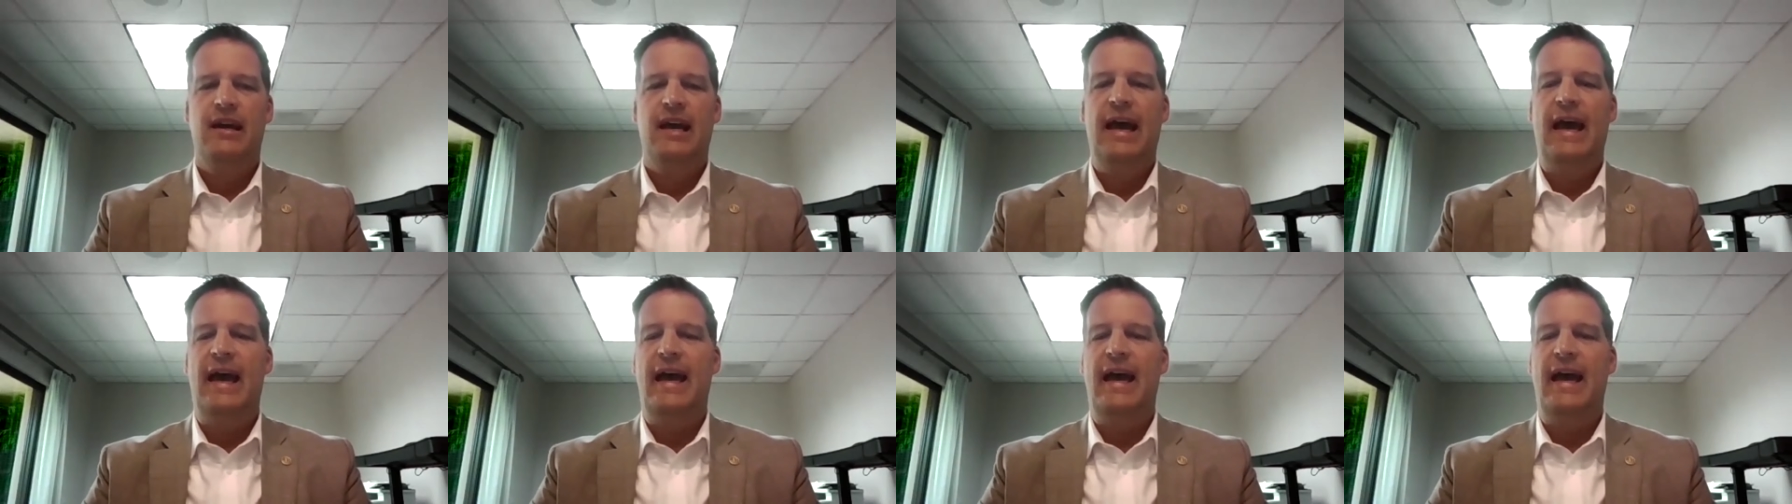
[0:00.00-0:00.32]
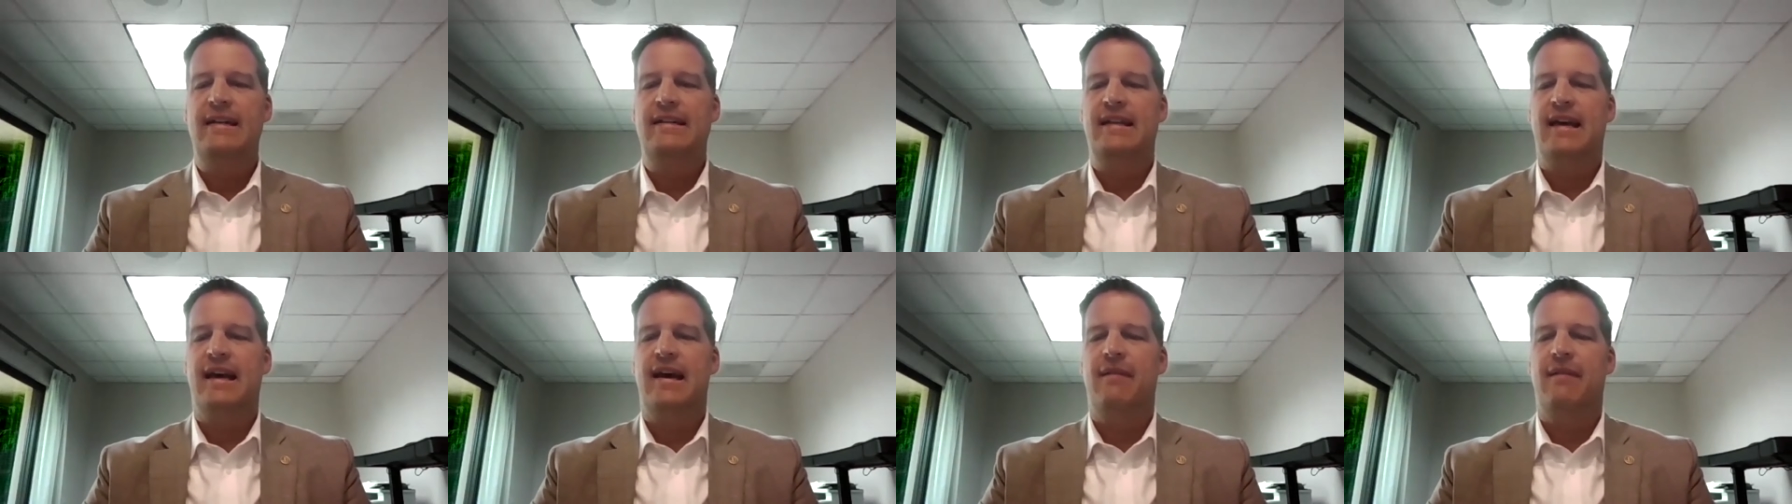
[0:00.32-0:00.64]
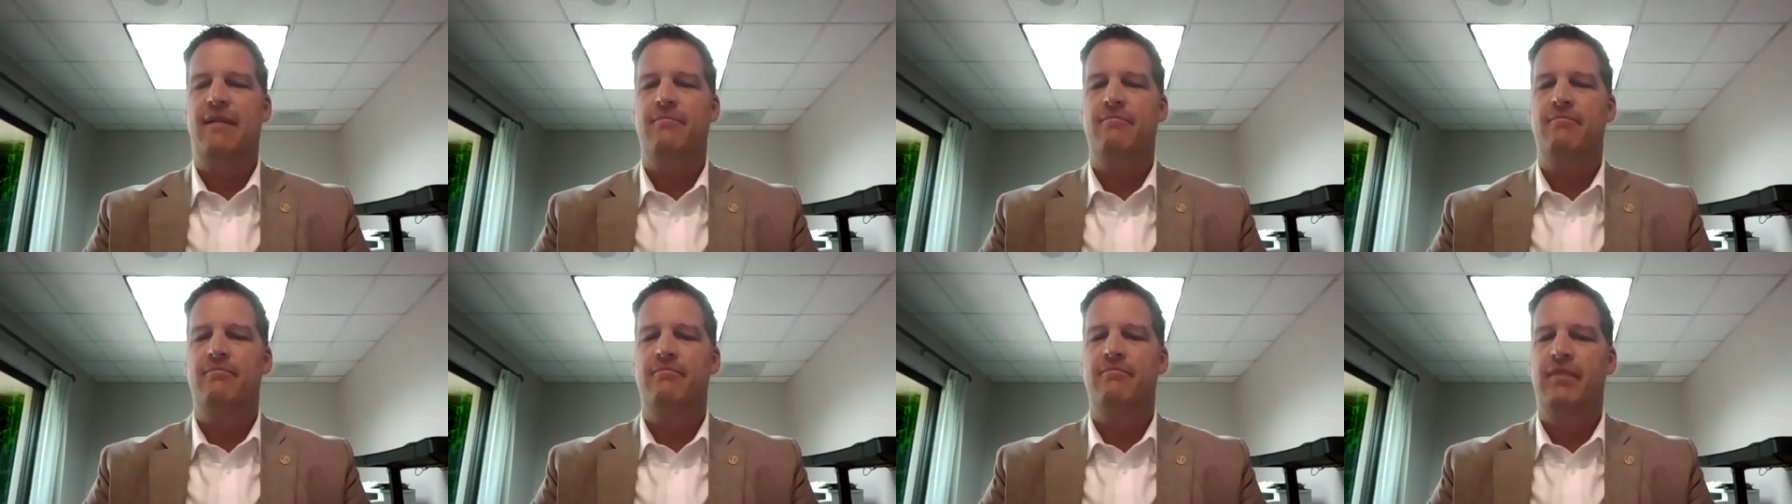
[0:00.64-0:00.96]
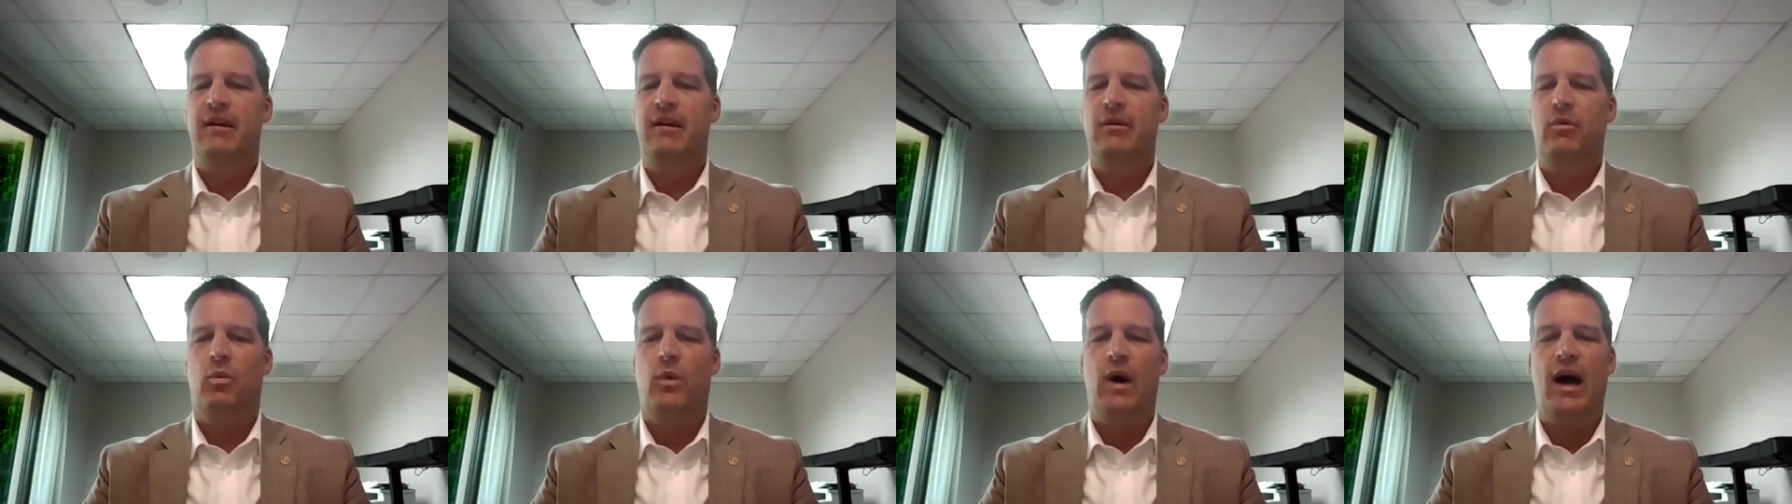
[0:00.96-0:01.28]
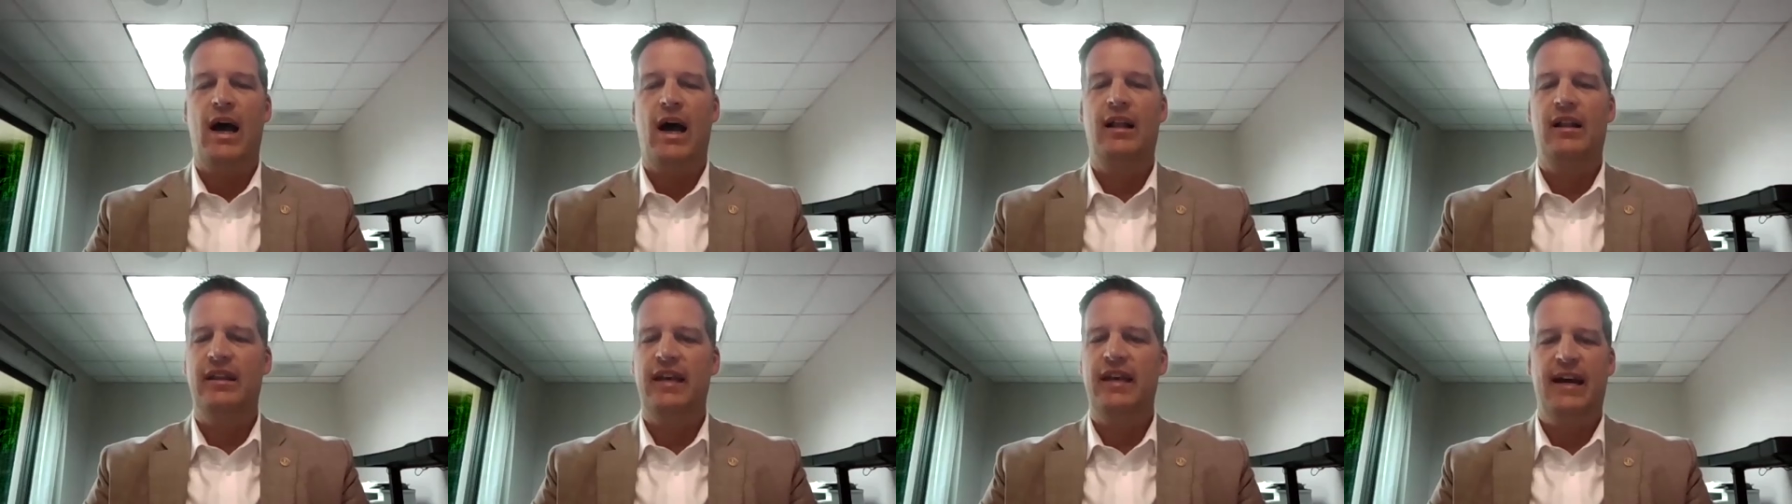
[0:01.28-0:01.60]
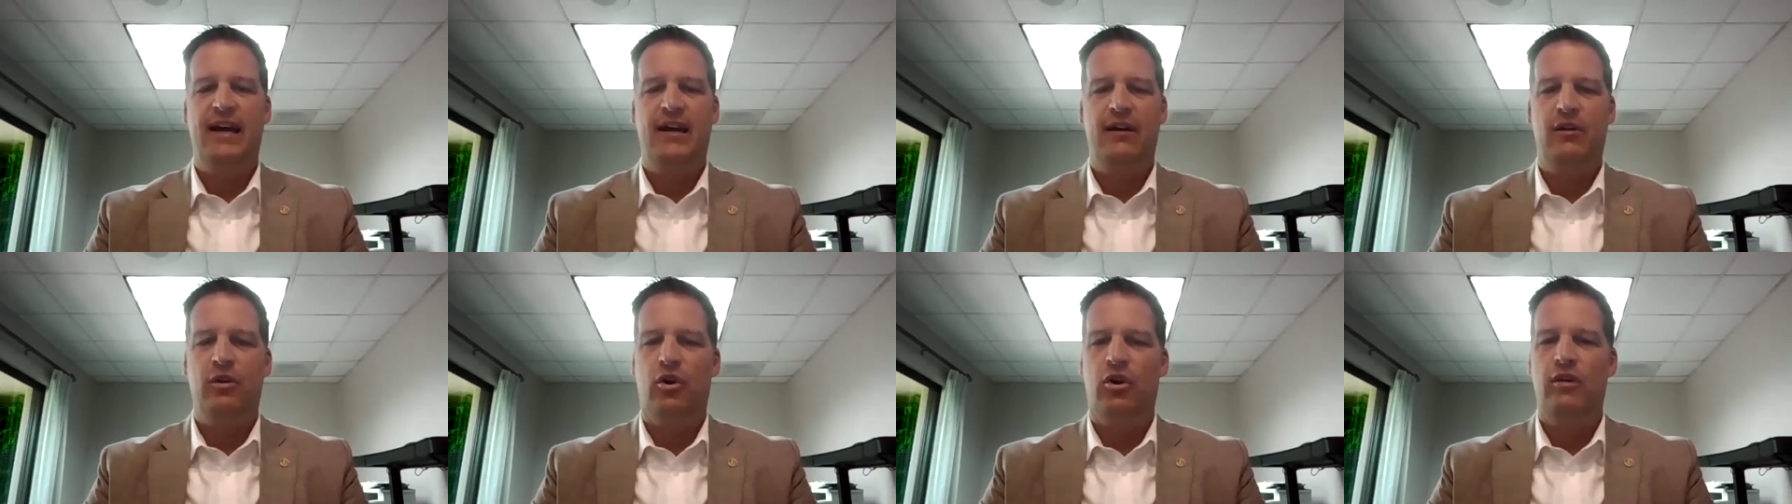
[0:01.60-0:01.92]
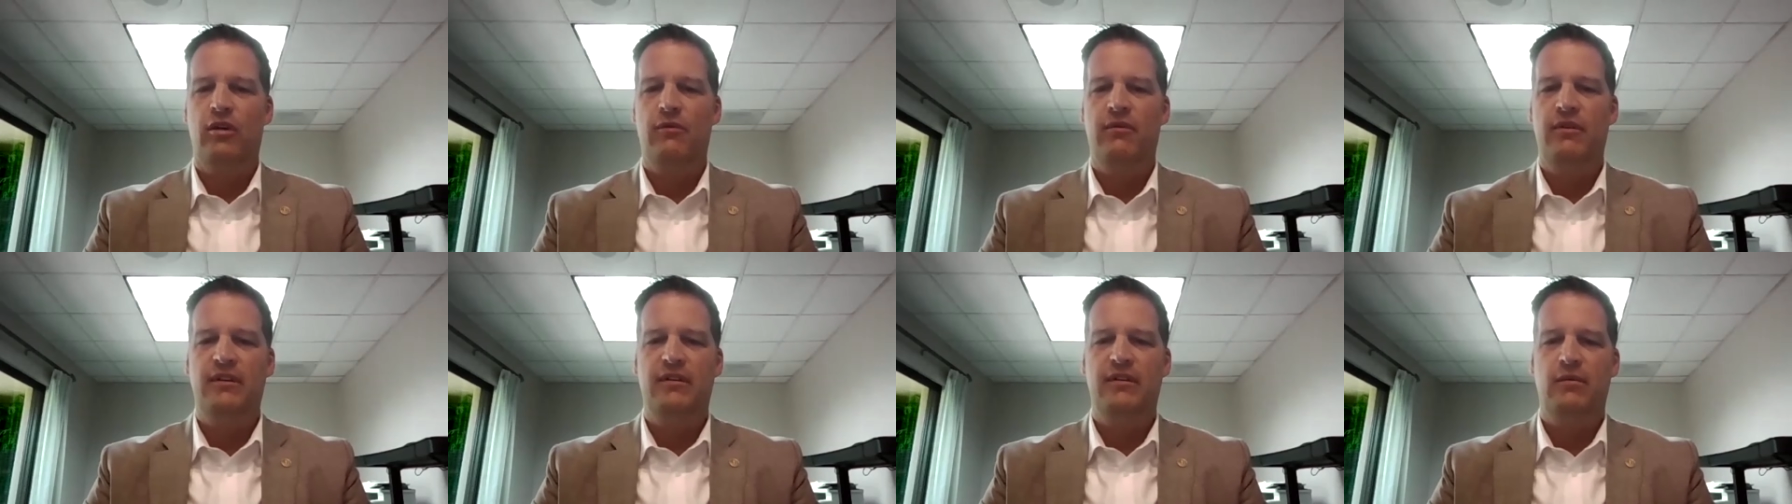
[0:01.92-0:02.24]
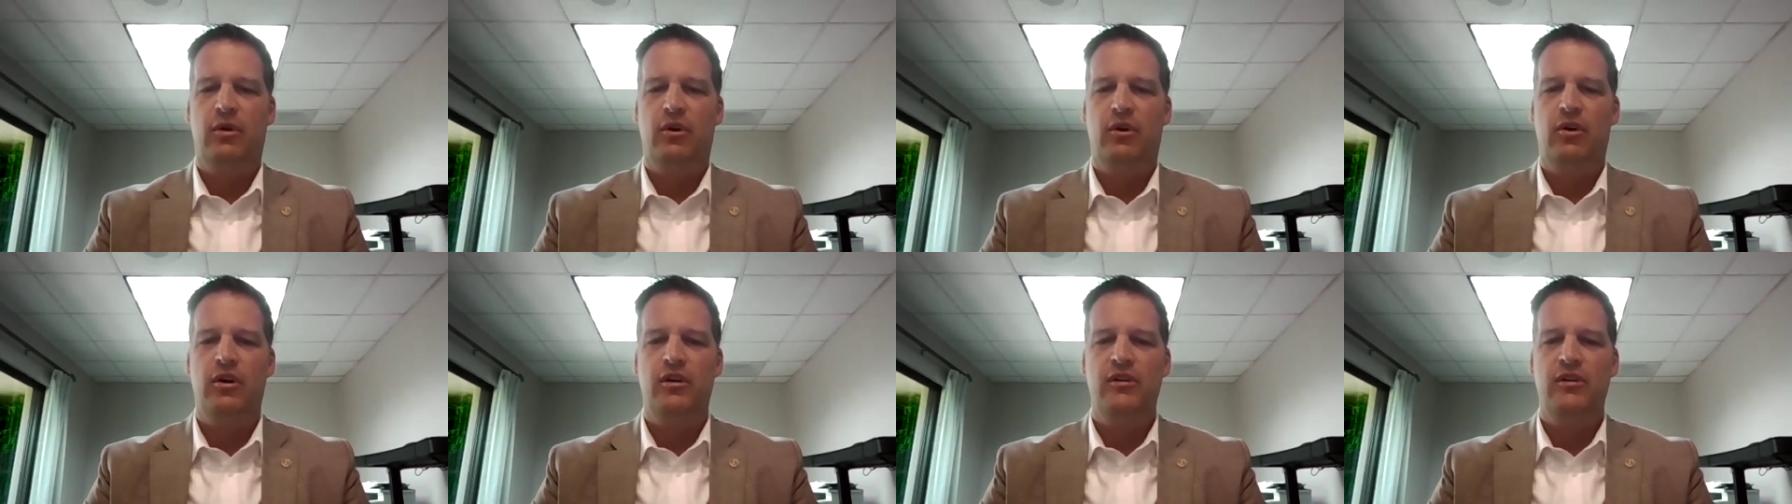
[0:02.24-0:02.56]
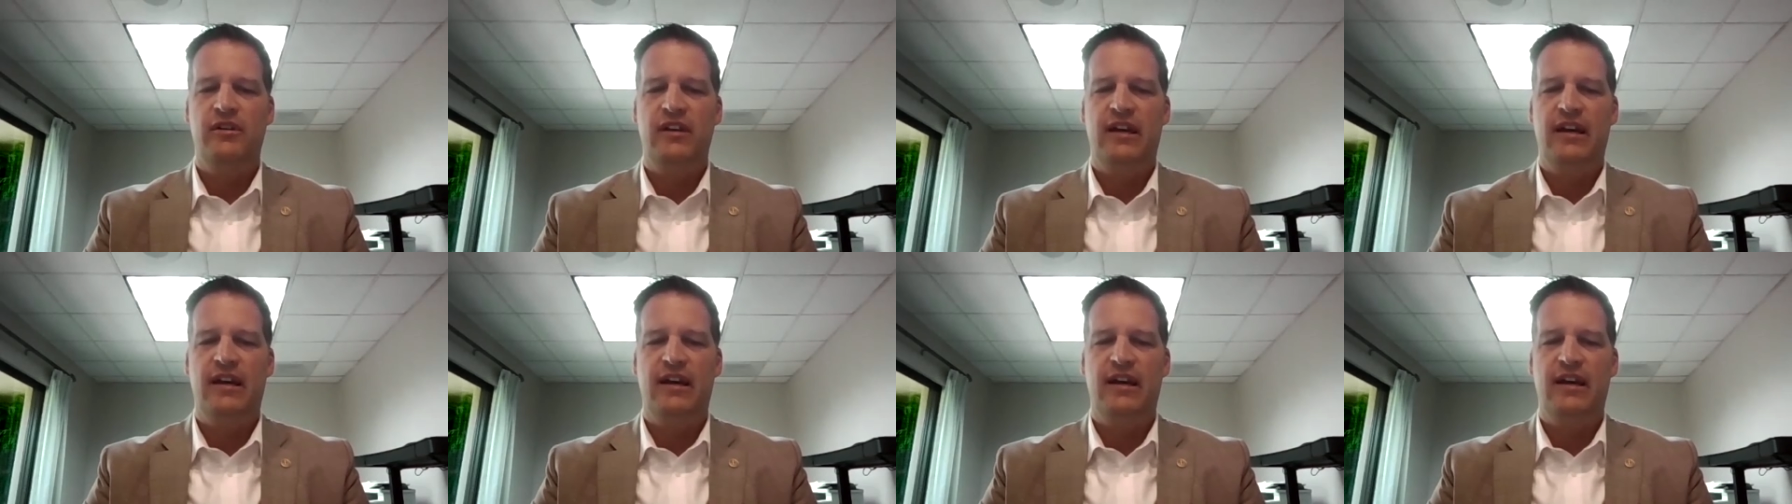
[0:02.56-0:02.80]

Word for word: And um, while there, learned learned uh,